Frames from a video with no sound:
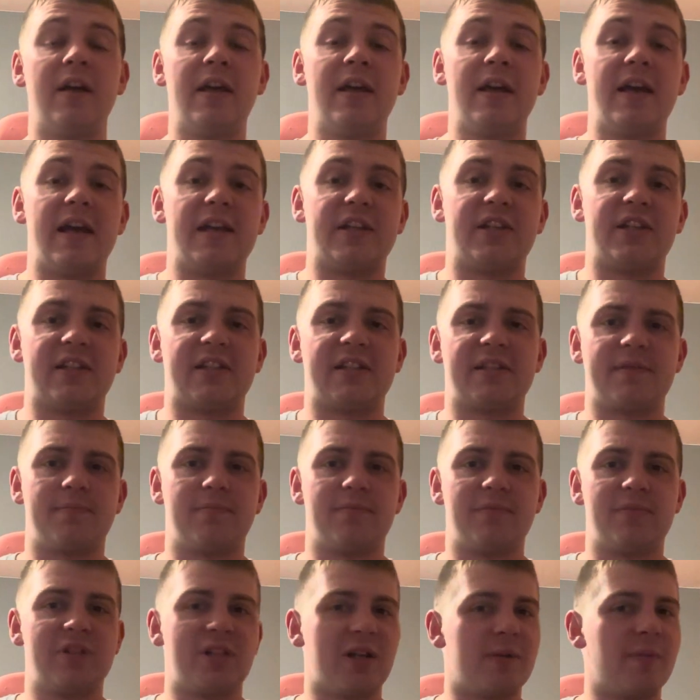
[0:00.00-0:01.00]
It's
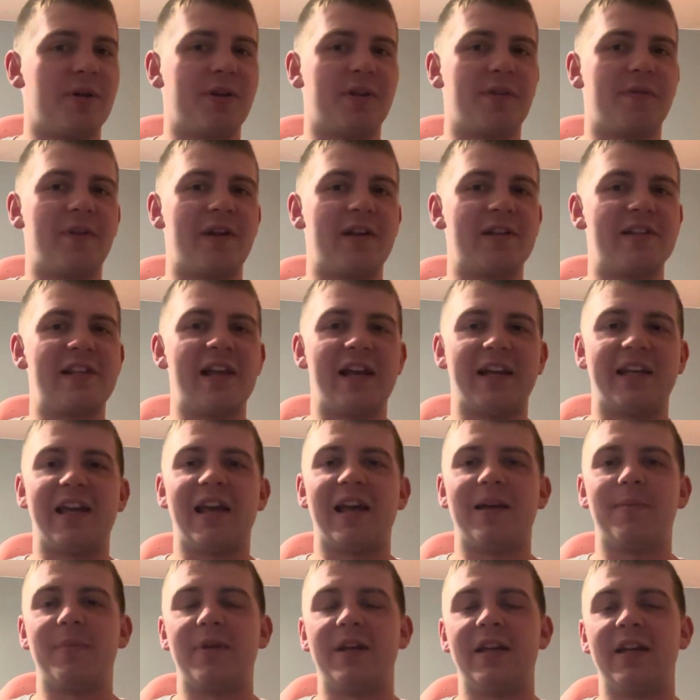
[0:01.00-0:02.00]
just some other fans that
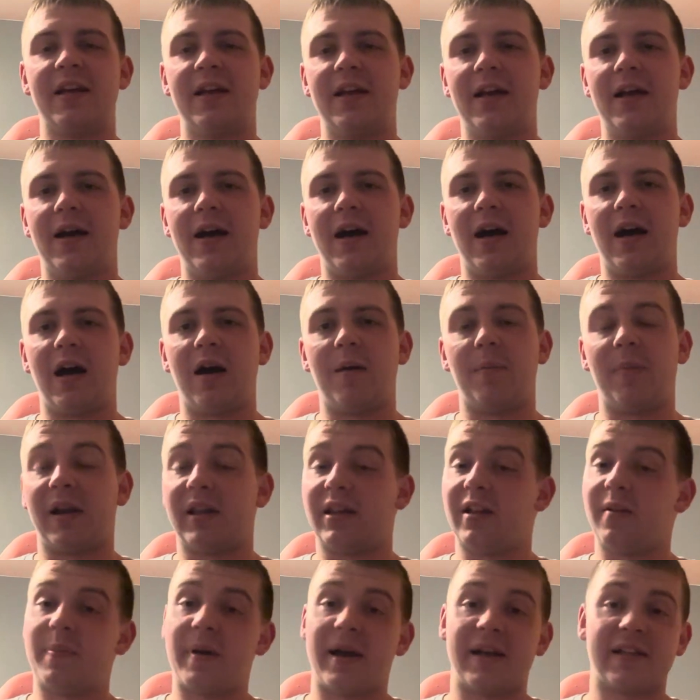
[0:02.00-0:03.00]
can be. But I
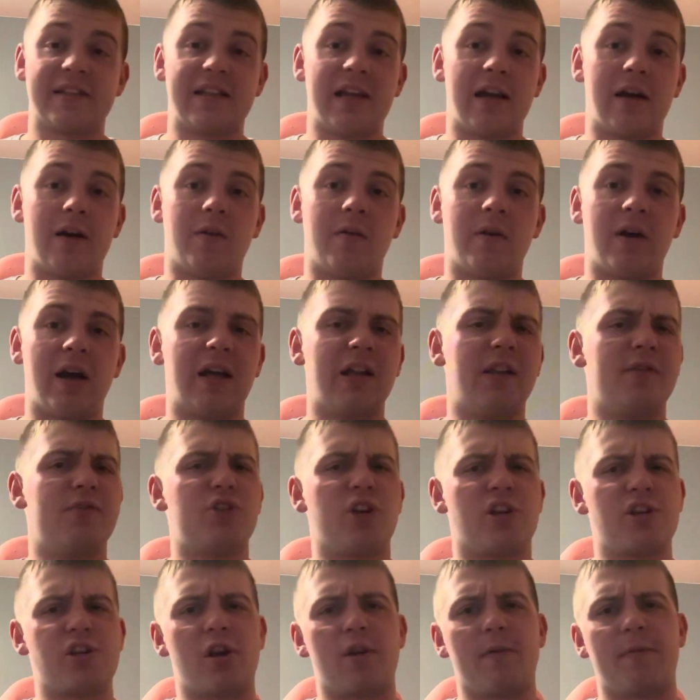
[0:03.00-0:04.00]
love Pascal. I love
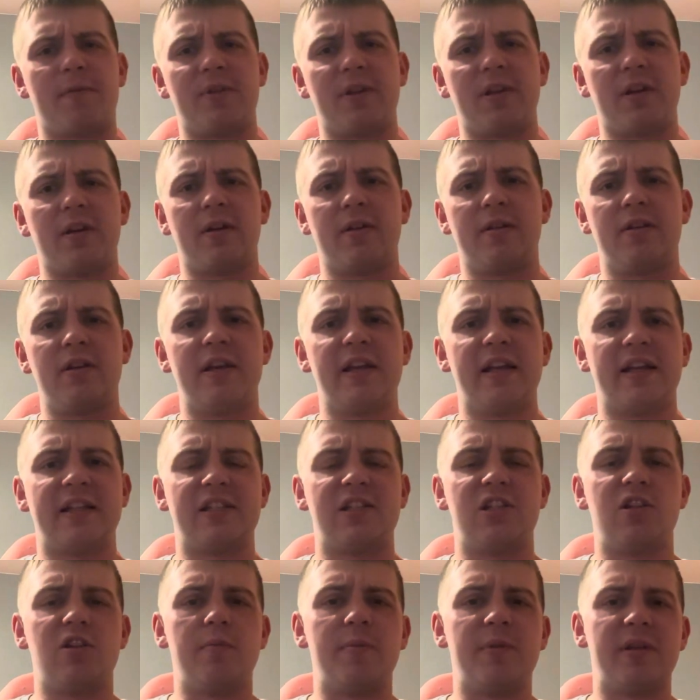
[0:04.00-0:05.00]
Josh Hart for the
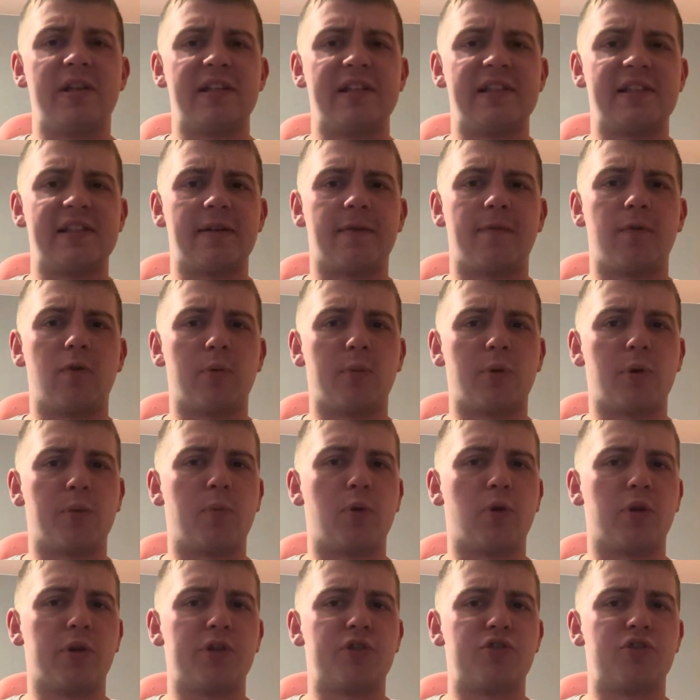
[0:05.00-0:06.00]
Knicks, too, because he's a former
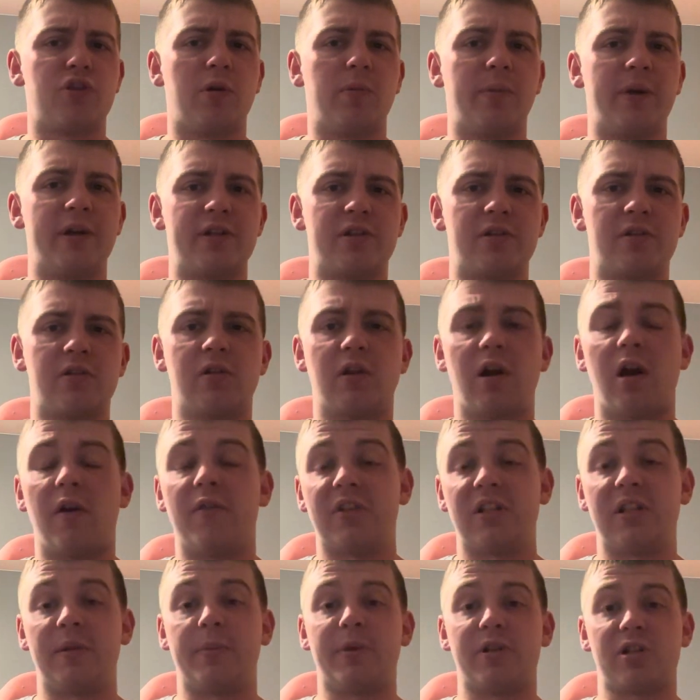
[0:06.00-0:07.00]
Portland Trailblazer.
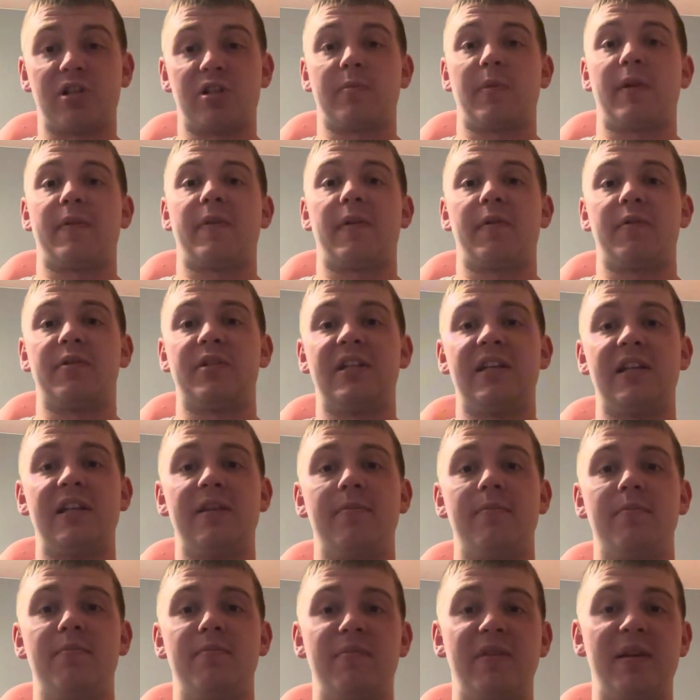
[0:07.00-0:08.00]
Obviously, the Blazers are my favorite
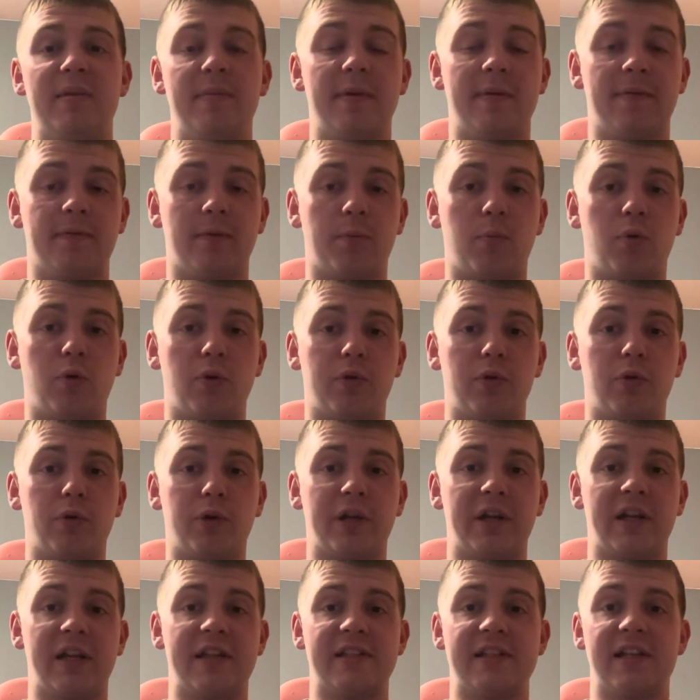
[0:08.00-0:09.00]
team. Me being from Portland,
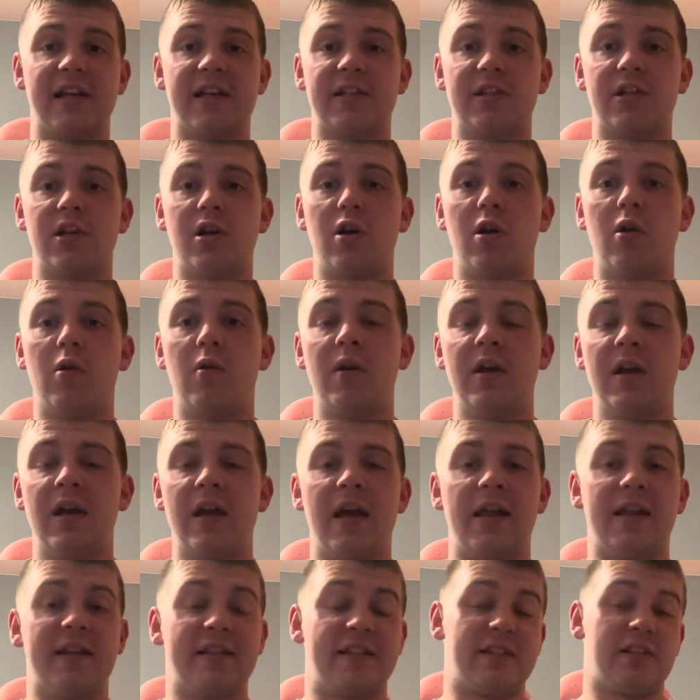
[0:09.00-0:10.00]
Oregon, as you guys know.
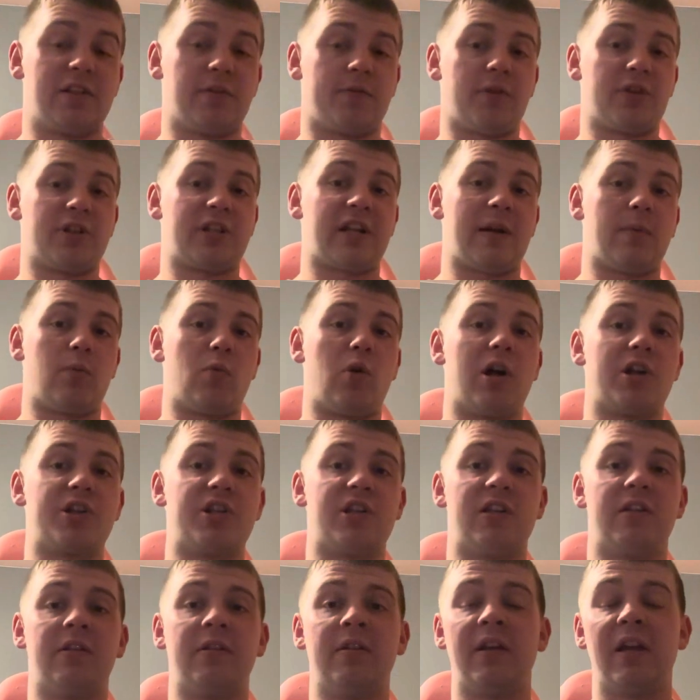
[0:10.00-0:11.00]
And this is your first time
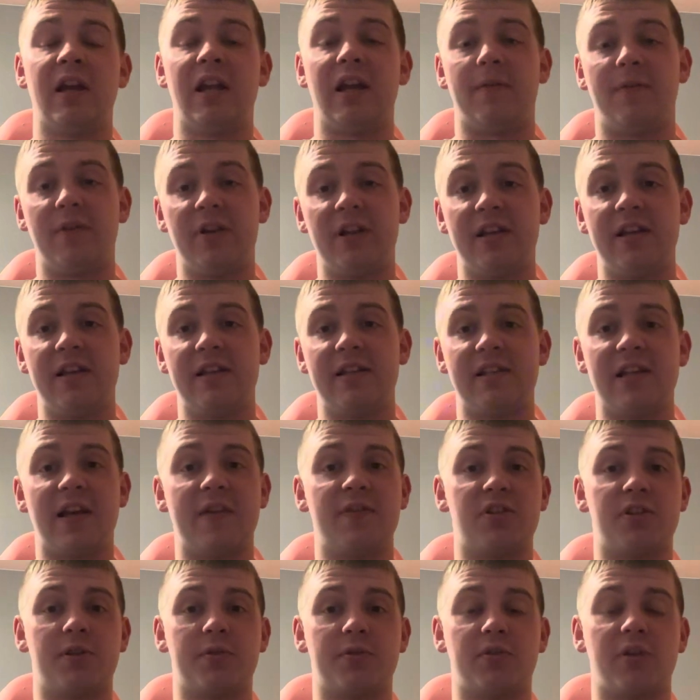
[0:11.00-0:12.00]
watching. And if it is, and you
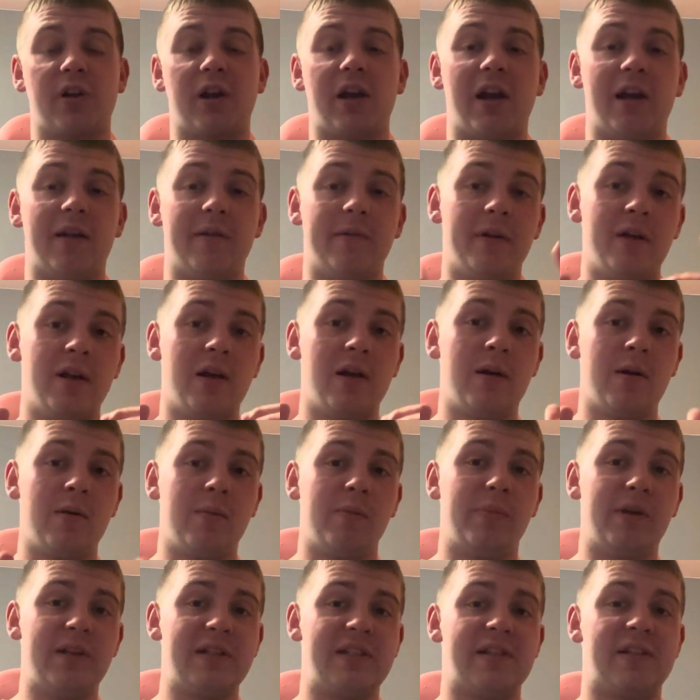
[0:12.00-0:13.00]
haven't subscribed,
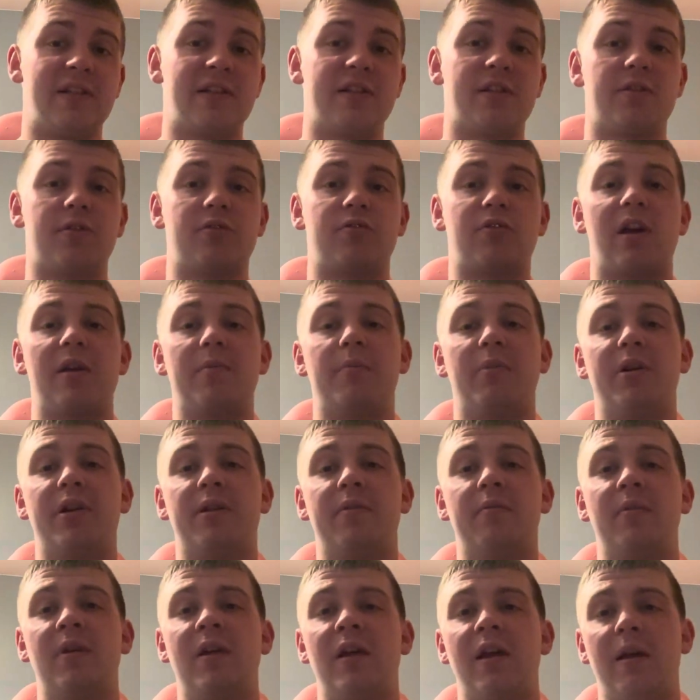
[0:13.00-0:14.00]
please hit the subscribe
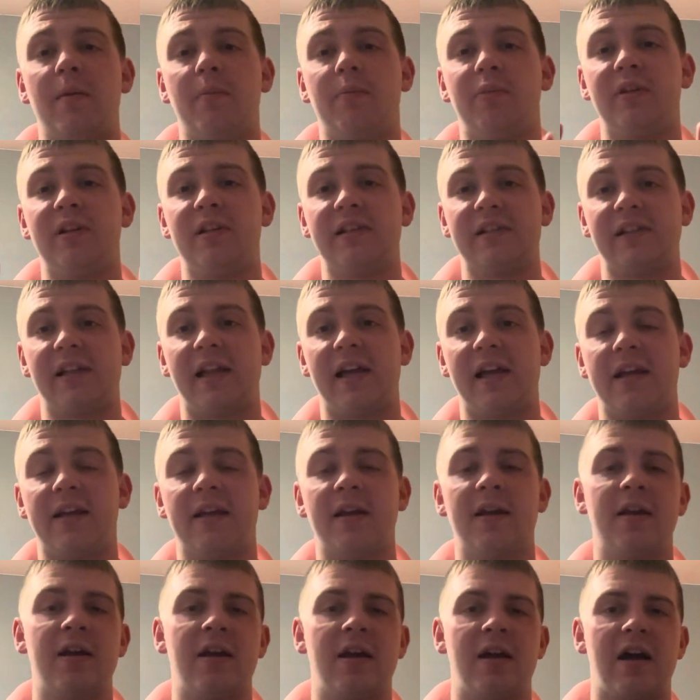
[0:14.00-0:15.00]
button and please
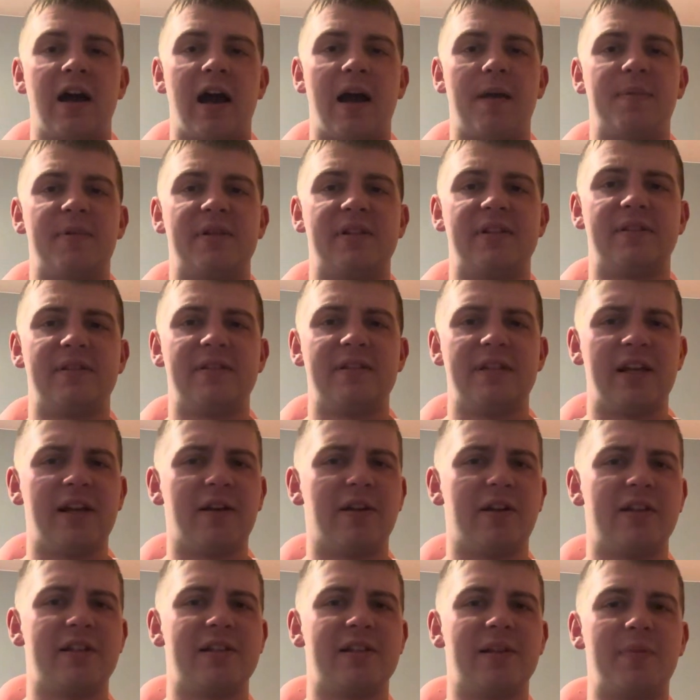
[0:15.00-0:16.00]
like. I've been
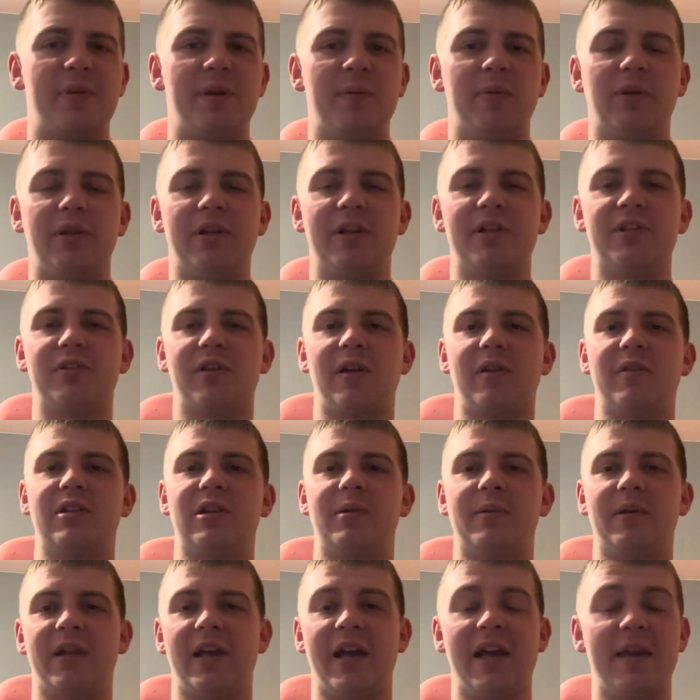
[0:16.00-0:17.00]
hearing some people on Instagram
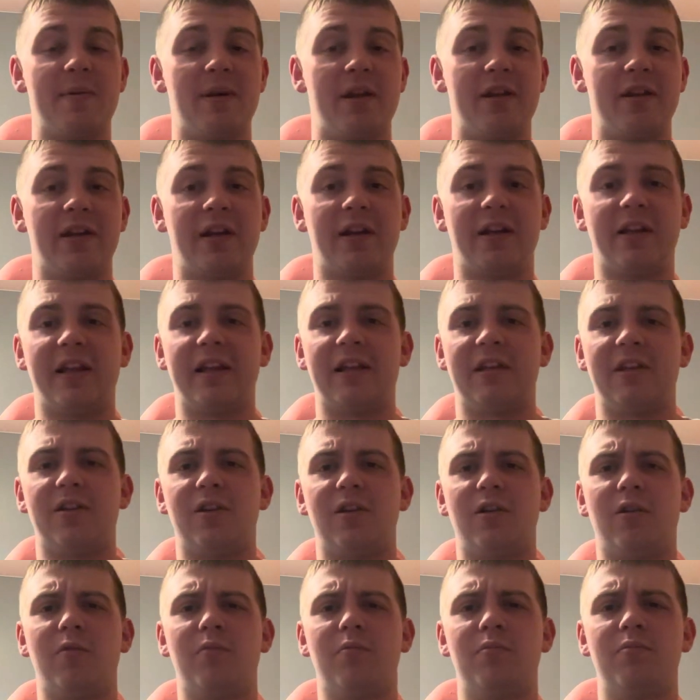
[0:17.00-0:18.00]
tell me that, hey man, you gotta
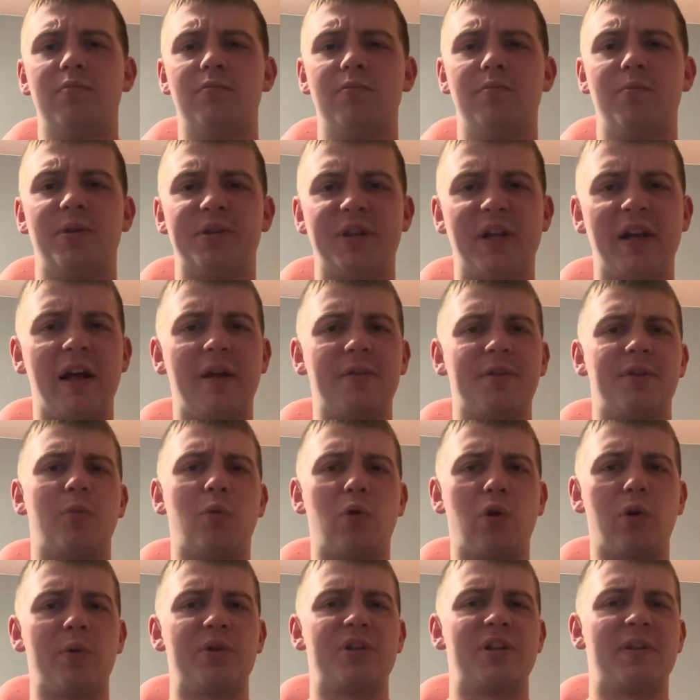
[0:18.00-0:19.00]
put that out there
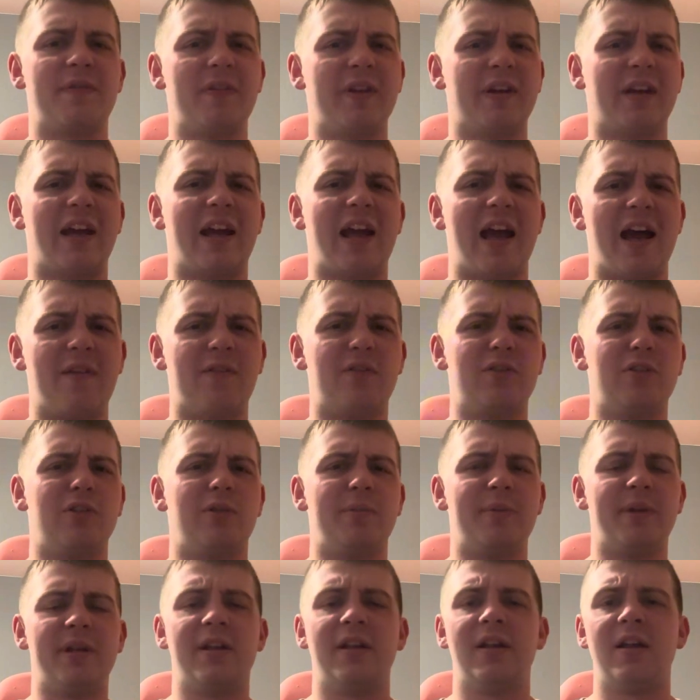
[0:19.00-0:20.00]
more, which I feel like I have a
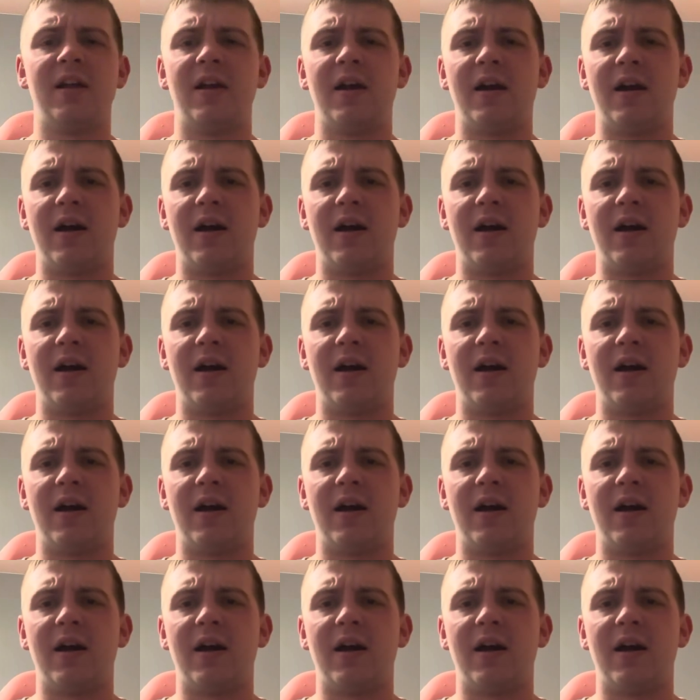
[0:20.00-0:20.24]
little bit.